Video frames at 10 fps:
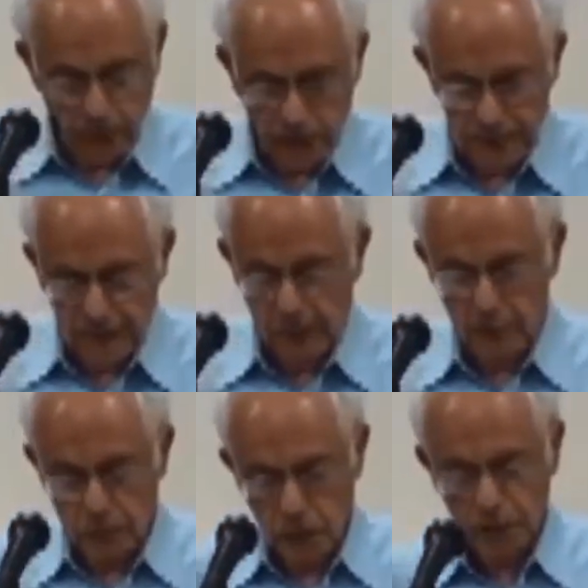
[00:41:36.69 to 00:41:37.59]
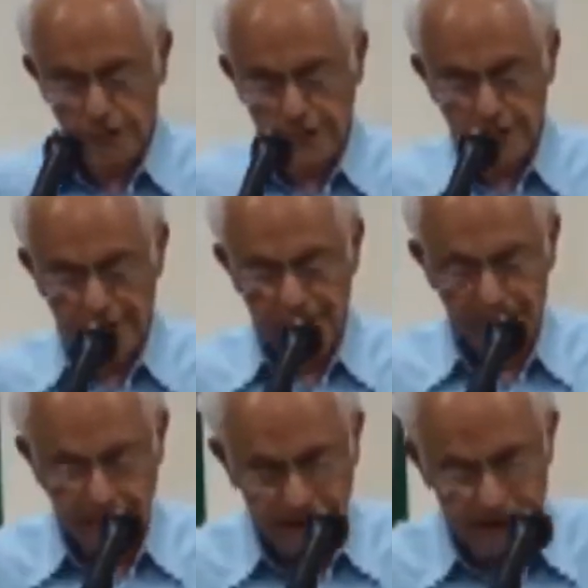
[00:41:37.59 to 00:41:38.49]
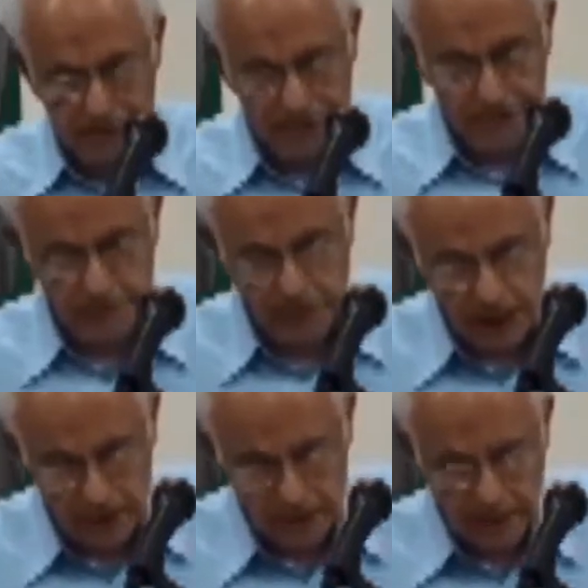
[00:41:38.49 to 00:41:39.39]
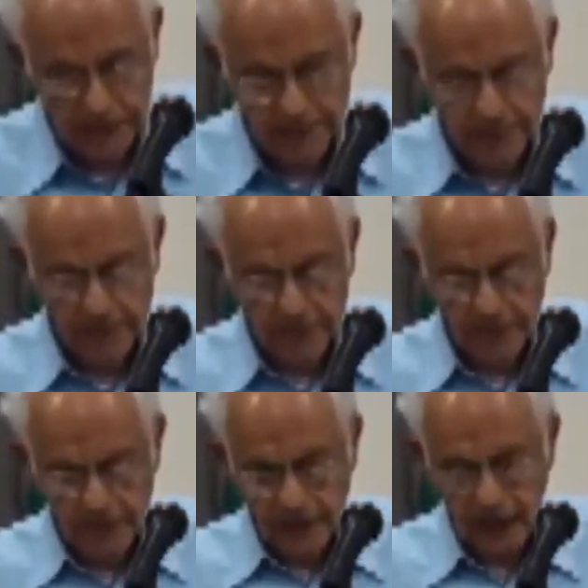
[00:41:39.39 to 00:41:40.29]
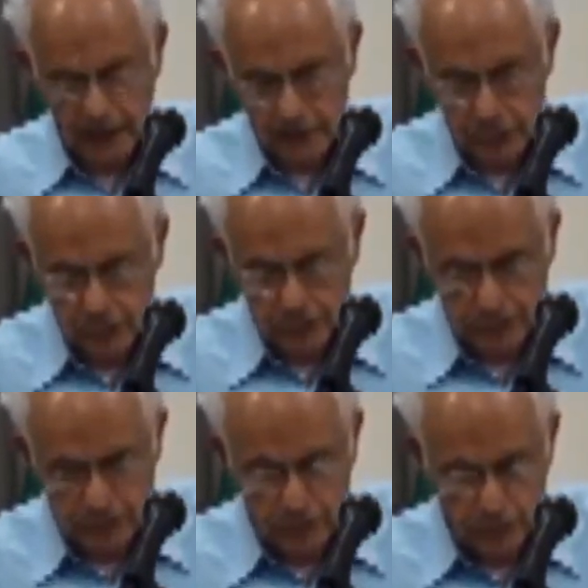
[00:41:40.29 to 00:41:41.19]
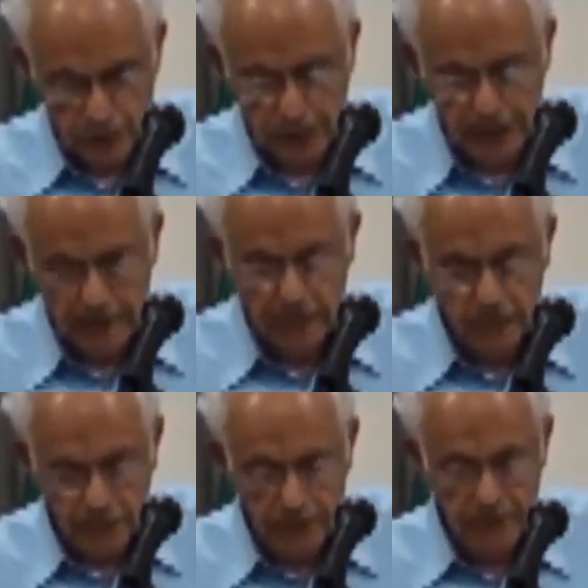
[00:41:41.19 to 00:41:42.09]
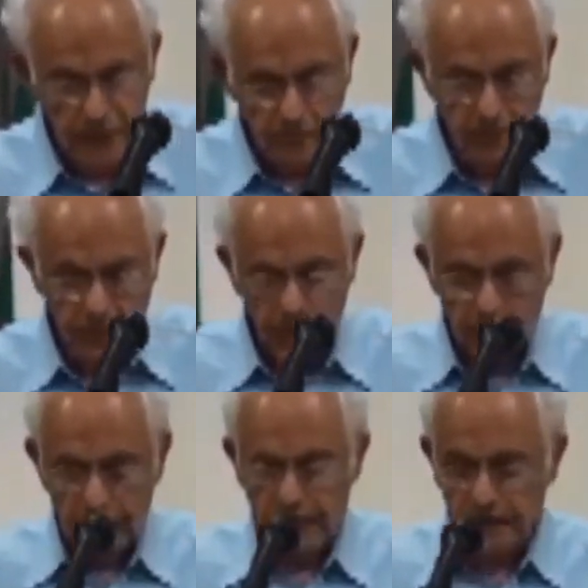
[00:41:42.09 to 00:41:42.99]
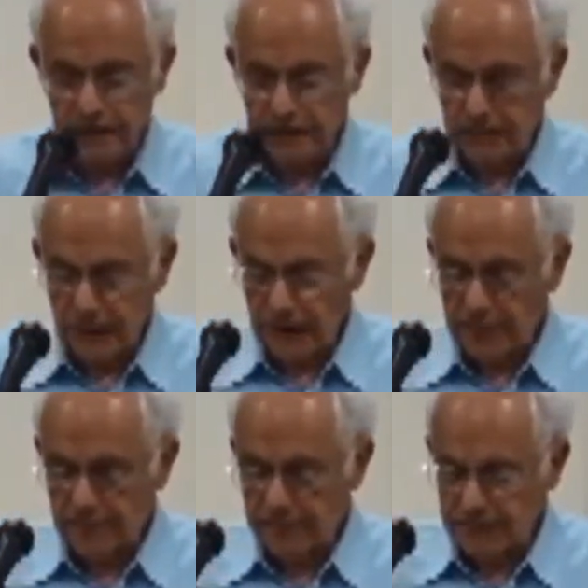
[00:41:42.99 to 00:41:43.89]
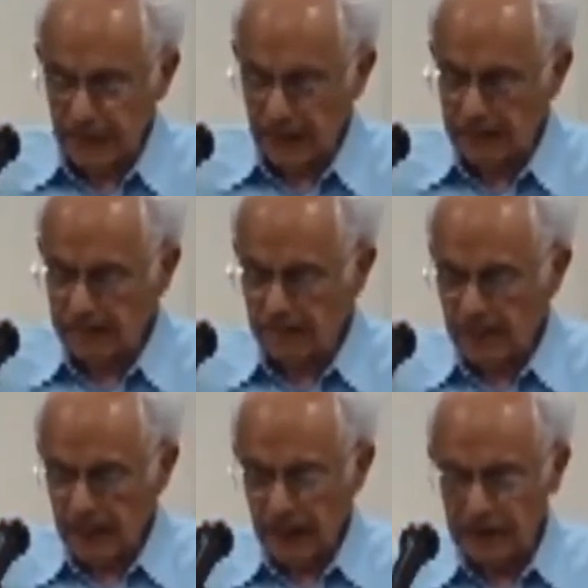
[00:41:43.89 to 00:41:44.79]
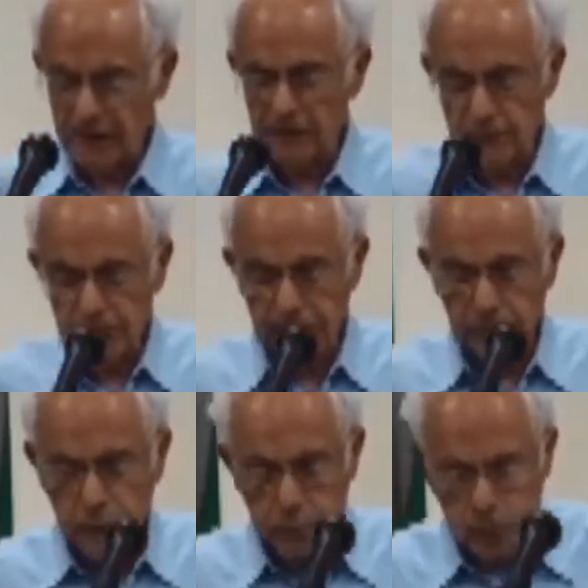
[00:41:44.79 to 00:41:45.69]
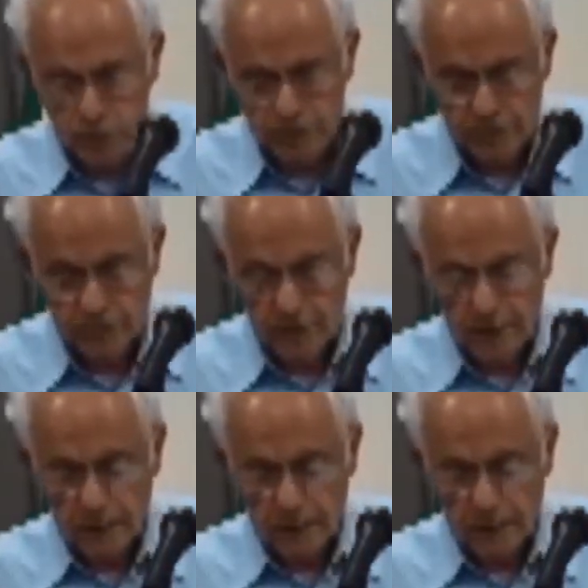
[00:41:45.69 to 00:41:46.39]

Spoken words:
early in the morning and saddled his donkey and took his two lads with him and Yitzchak his son and he split wood